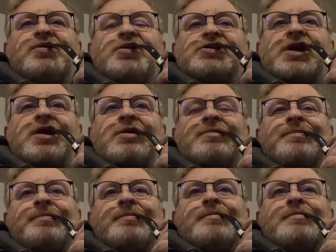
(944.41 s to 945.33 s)
was.
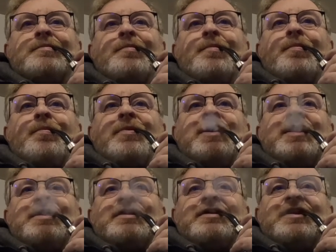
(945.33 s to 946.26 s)

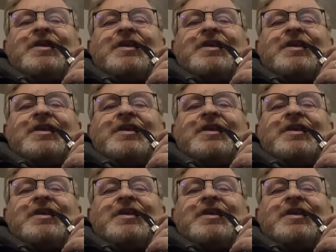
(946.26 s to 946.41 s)
And